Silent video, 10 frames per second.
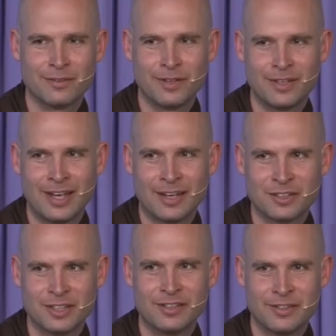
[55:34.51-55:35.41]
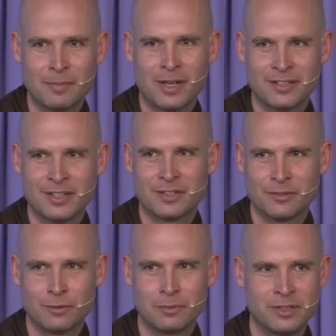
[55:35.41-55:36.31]
a very actually easy meditation
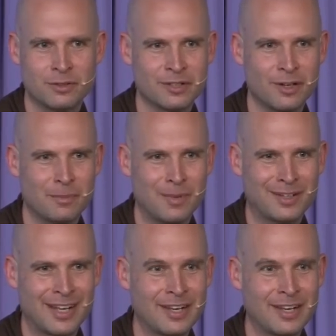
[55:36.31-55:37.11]
for me to share about.